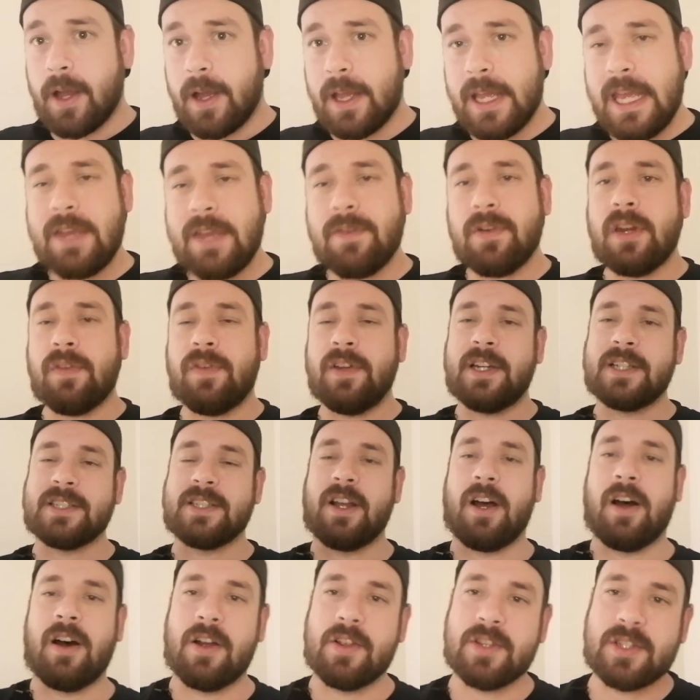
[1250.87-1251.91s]
Uh, even if he
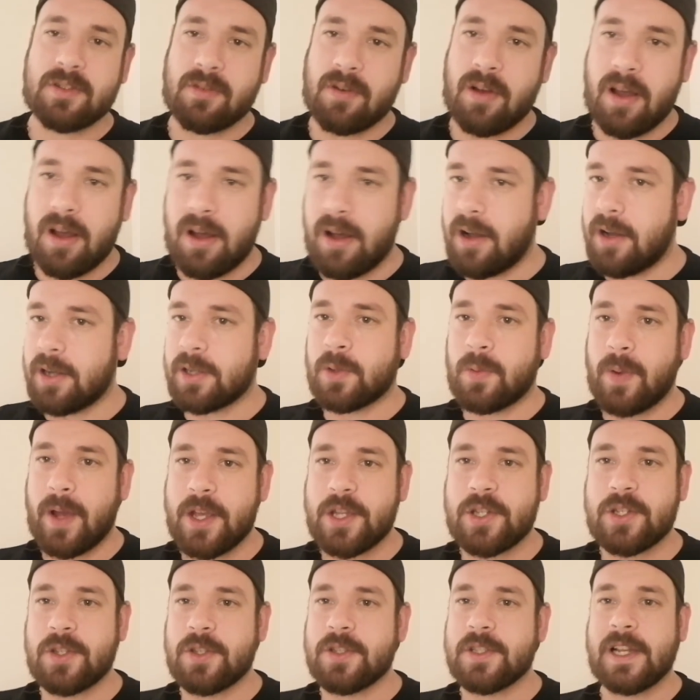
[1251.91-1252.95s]
doesn't answer our hard
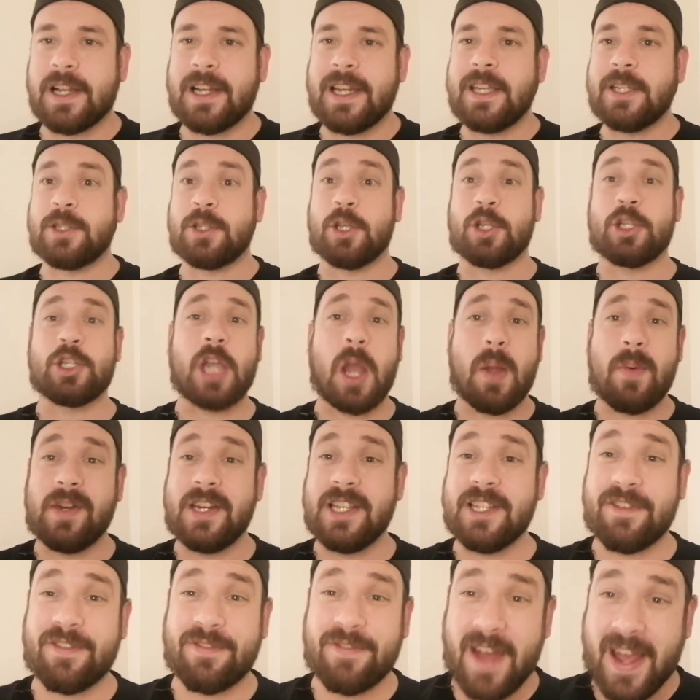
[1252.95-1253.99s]
questions, at least just
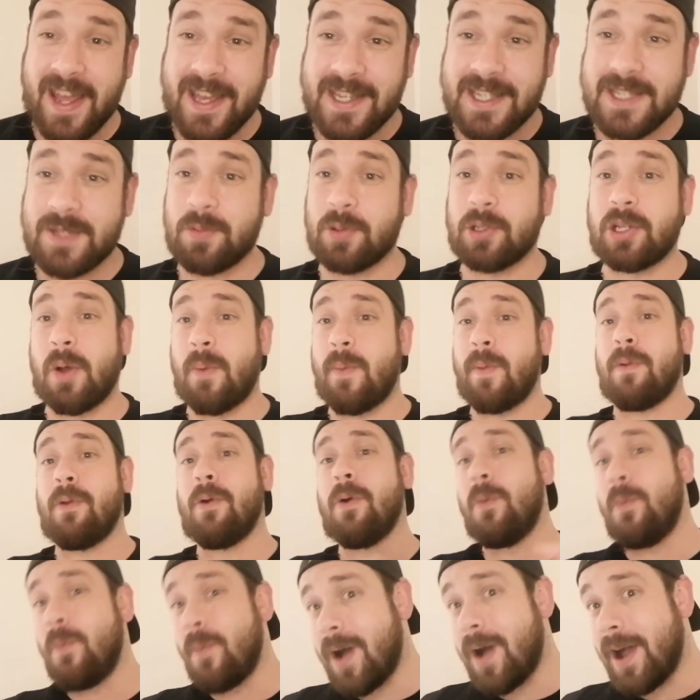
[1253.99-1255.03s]
showing his face would go a
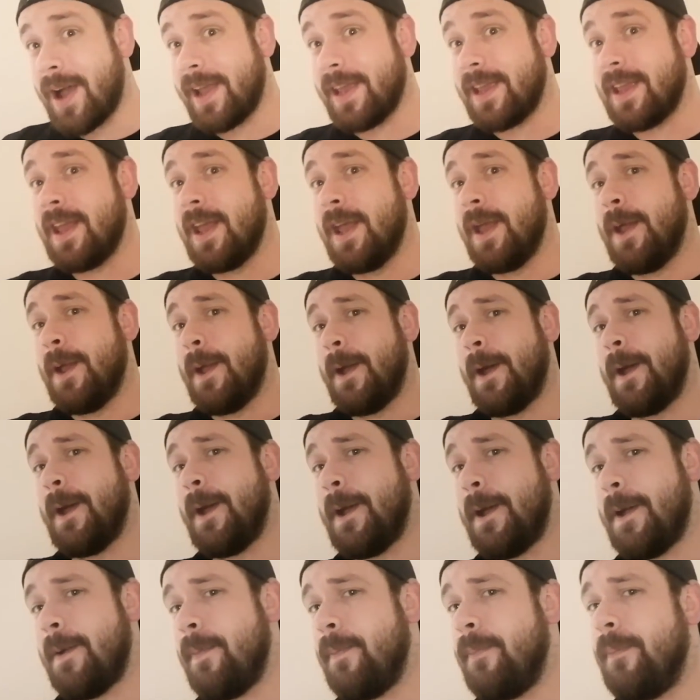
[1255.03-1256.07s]
long way.
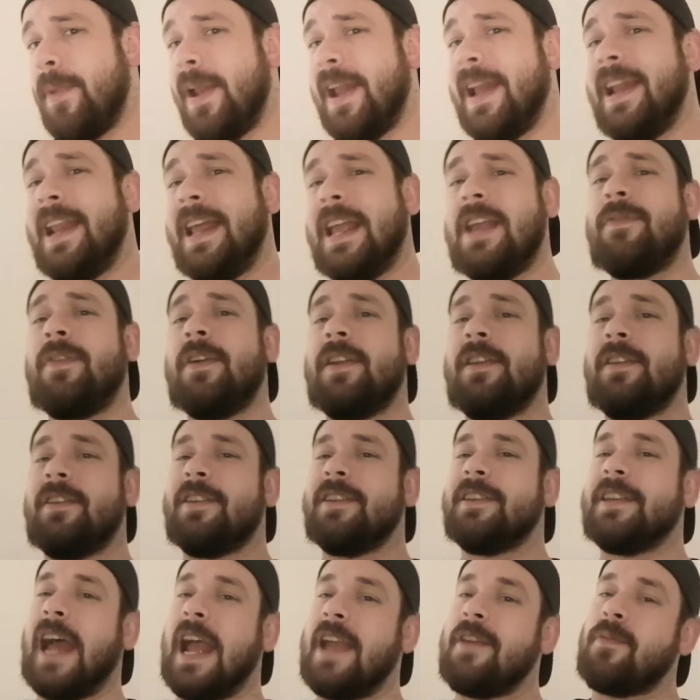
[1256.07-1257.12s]
Um, but
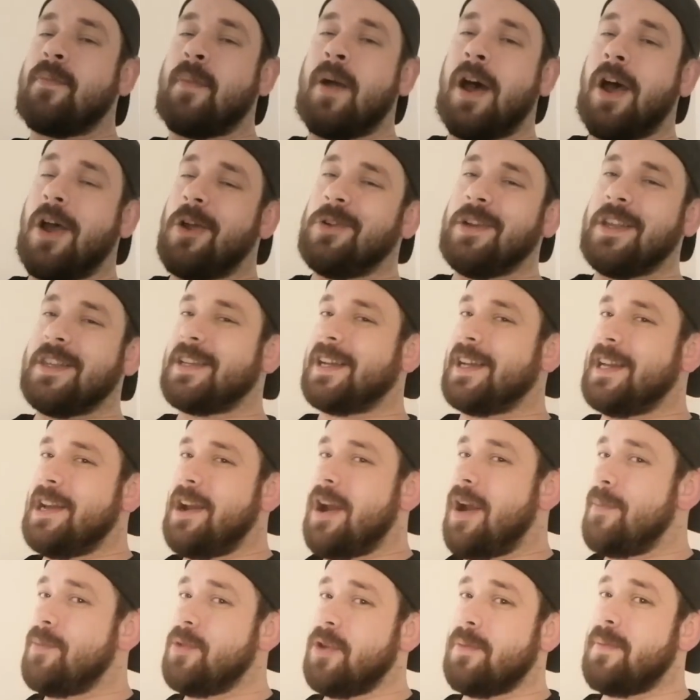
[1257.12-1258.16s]
leaving David Mahoney to
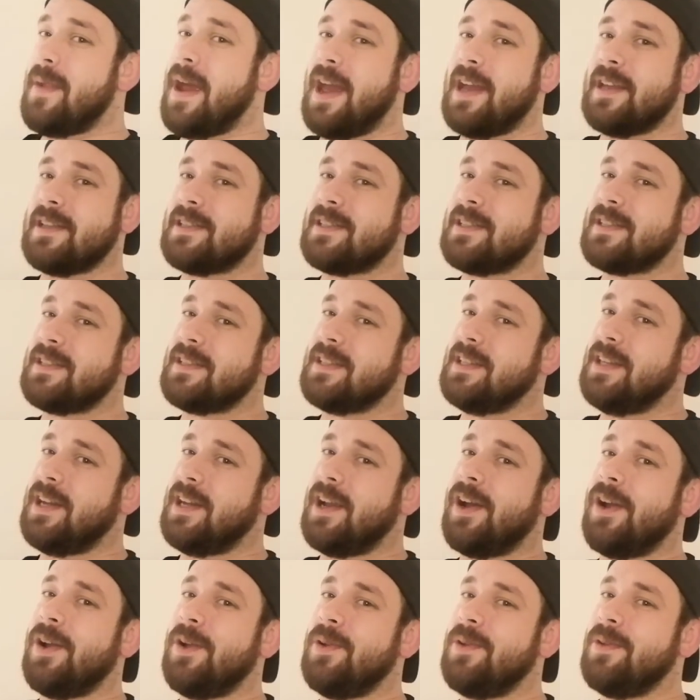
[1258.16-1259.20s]
clear up your mess, you
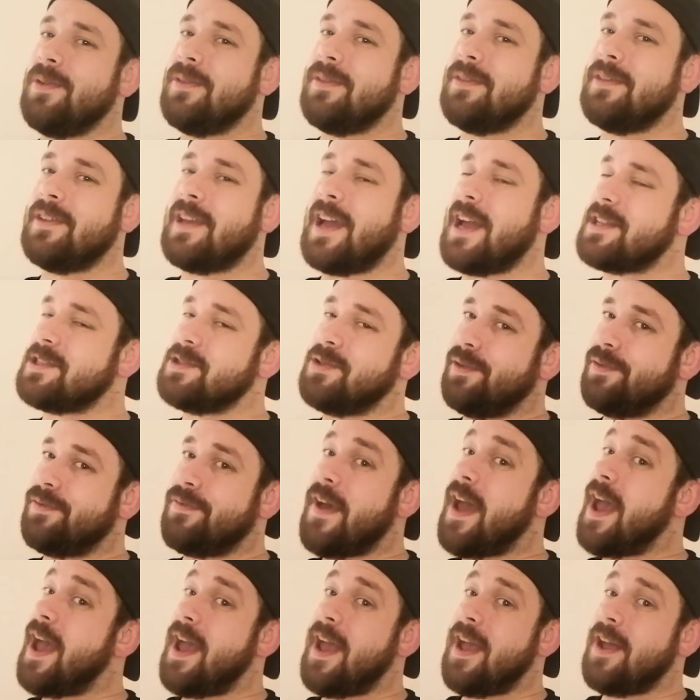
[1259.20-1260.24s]
know, that's not
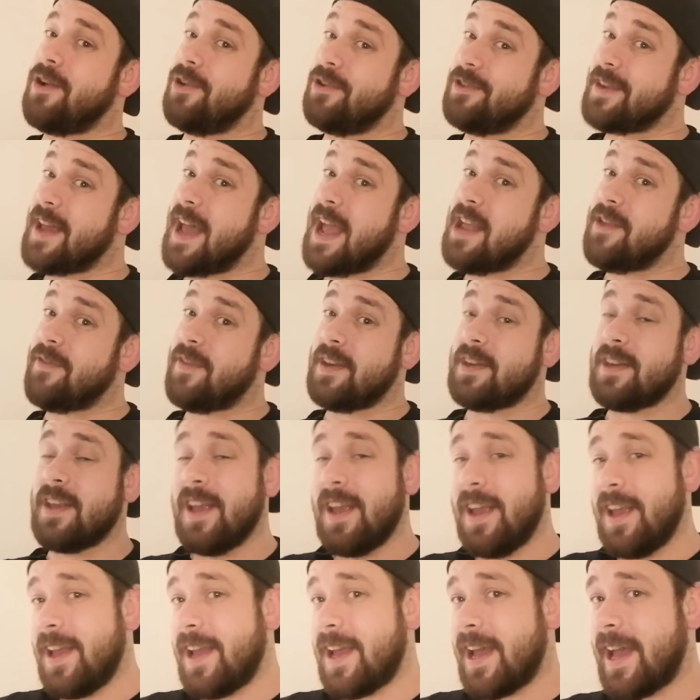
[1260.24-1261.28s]
fair on David.
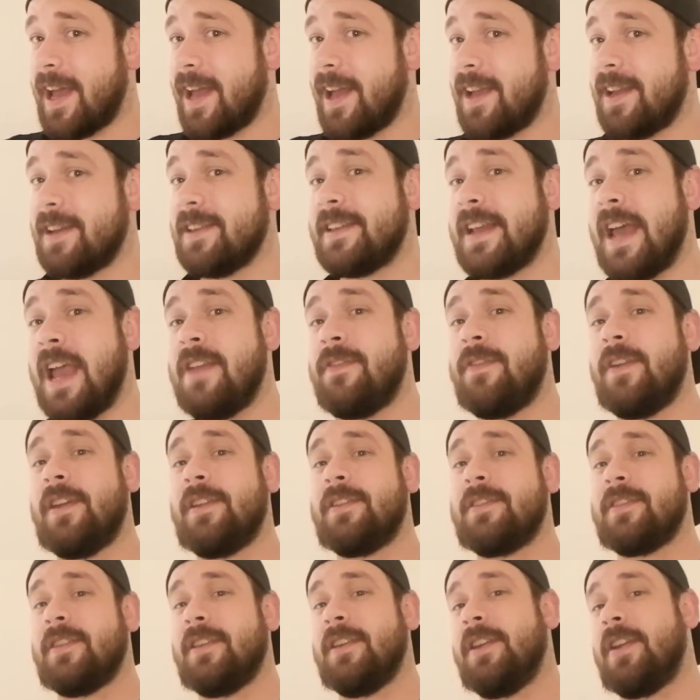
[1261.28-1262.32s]
And
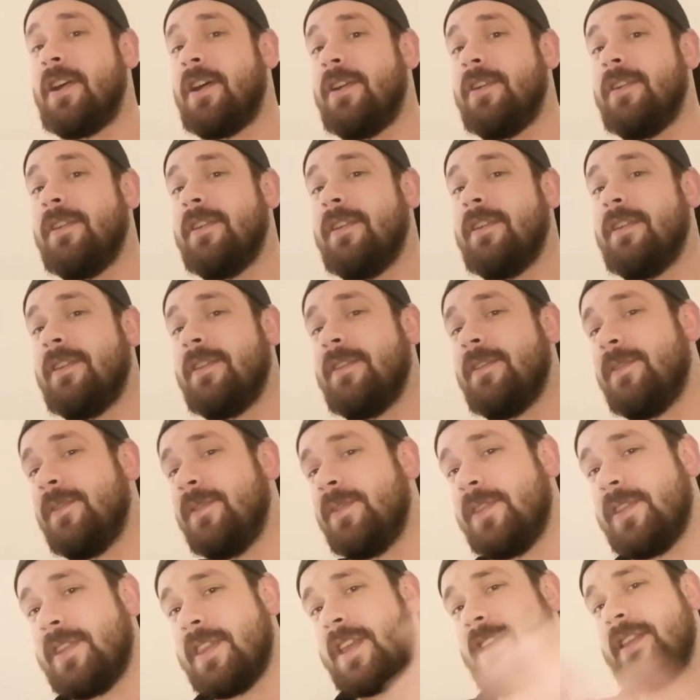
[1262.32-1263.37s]
David, you know,
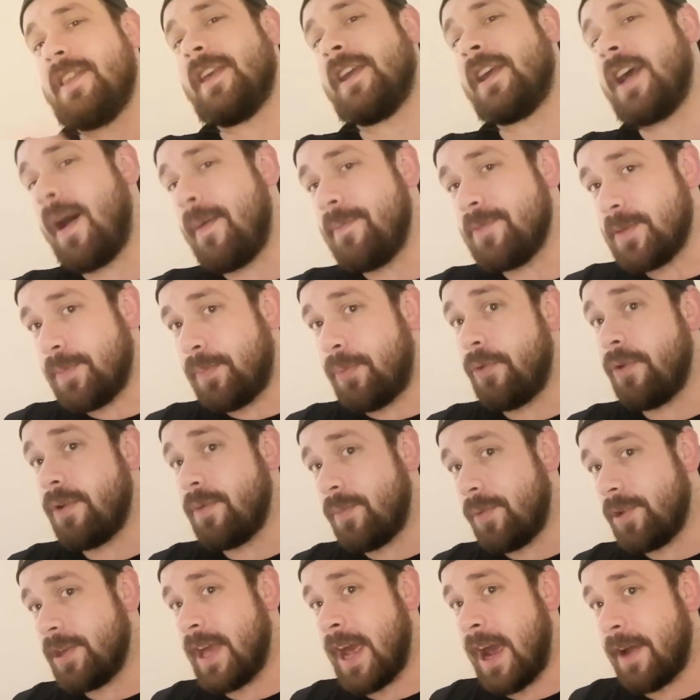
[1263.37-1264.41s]
there, there comes a
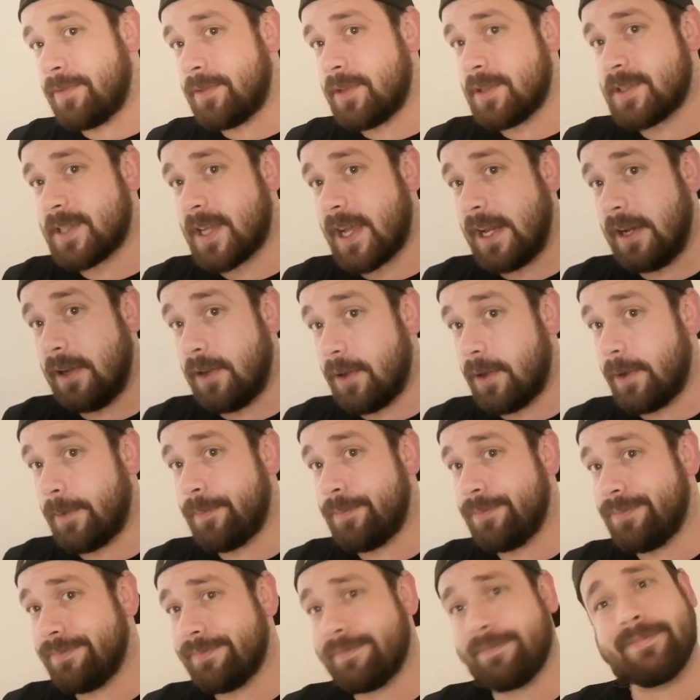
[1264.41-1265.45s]
point where you have to say, look,
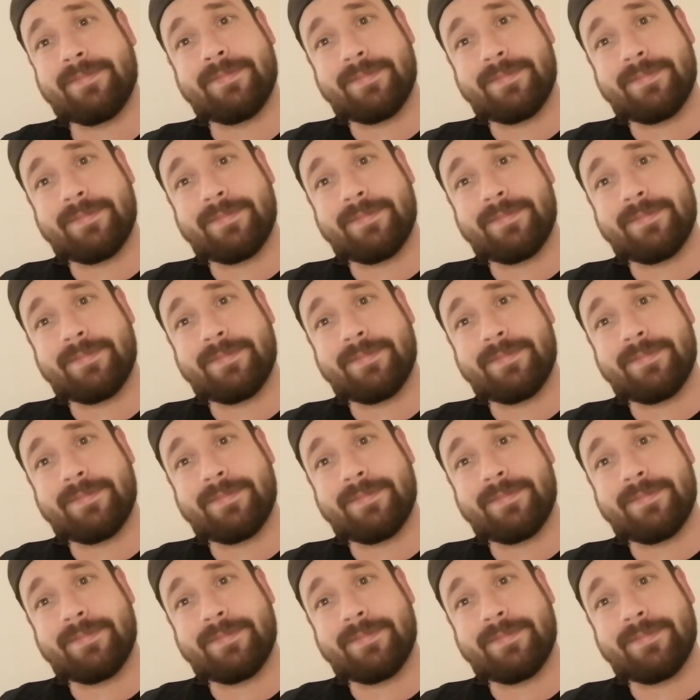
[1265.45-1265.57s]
